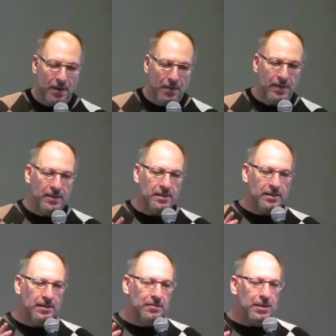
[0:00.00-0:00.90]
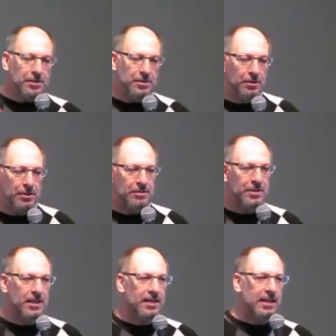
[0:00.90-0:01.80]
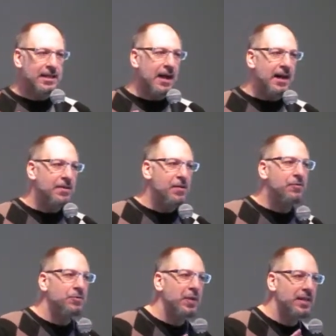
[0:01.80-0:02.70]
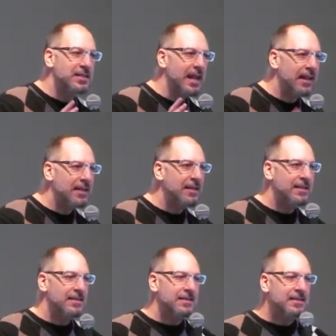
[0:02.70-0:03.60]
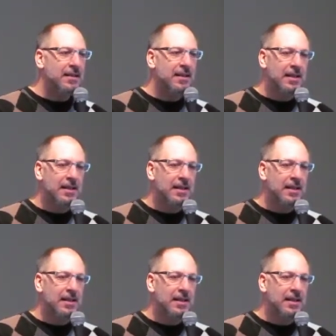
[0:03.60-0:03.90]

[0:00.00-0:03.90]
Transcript: I want to reassure you today that God knows what exactly it is.